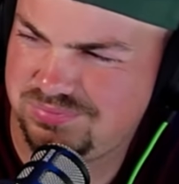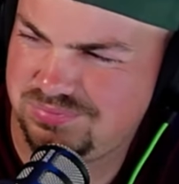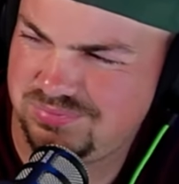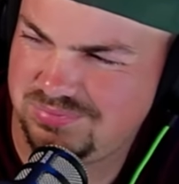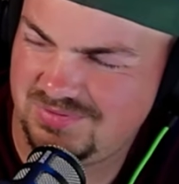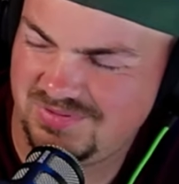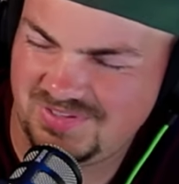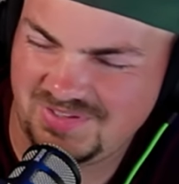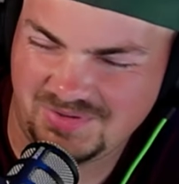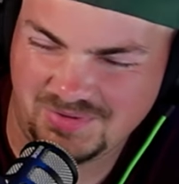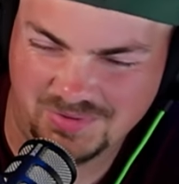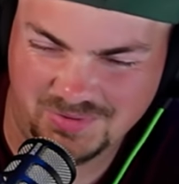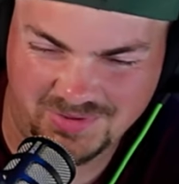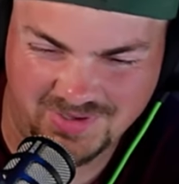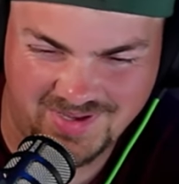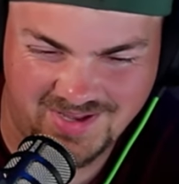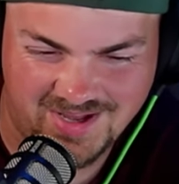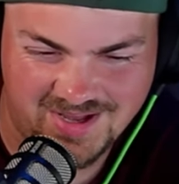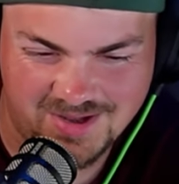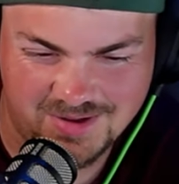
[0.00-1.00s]
Dude,
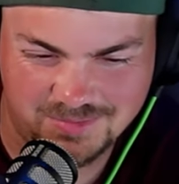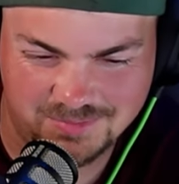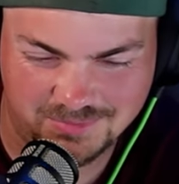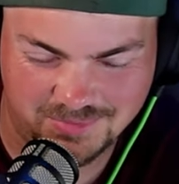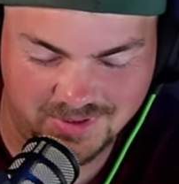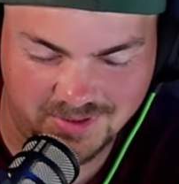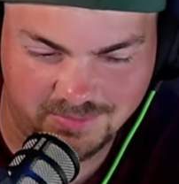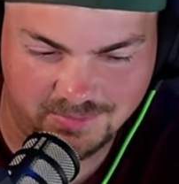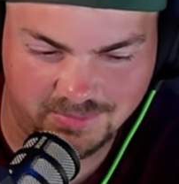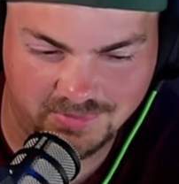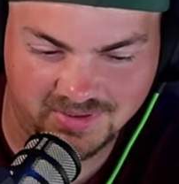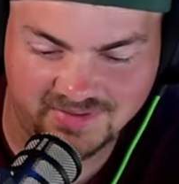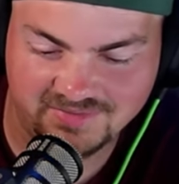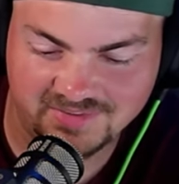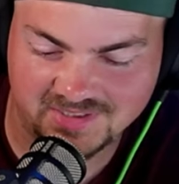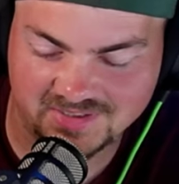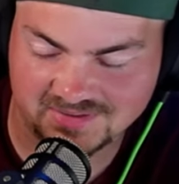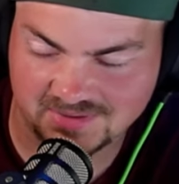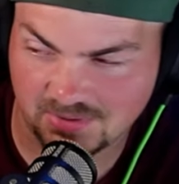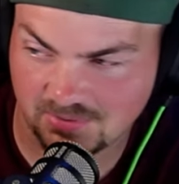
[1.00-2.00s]
I'm
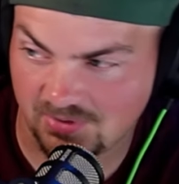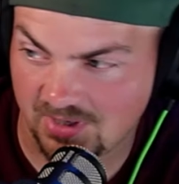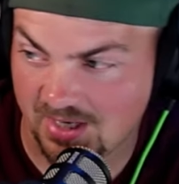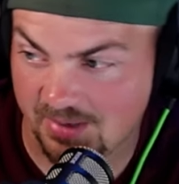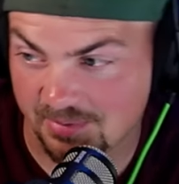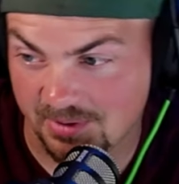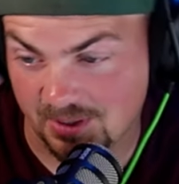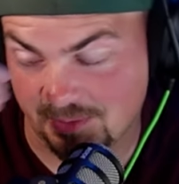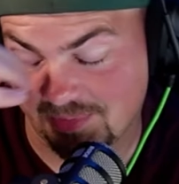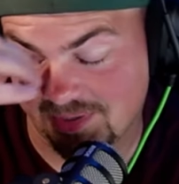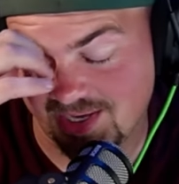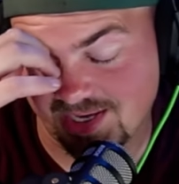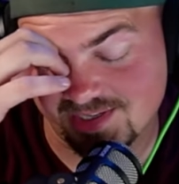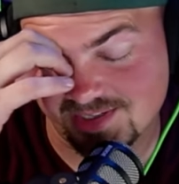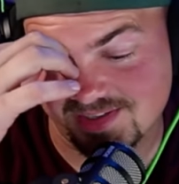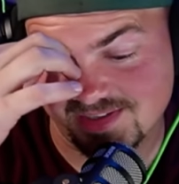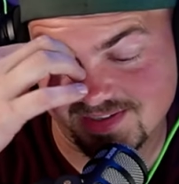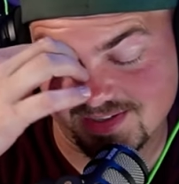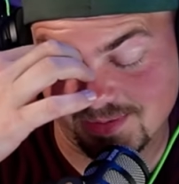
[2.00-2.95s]
oblivious to rap and I'm catching some of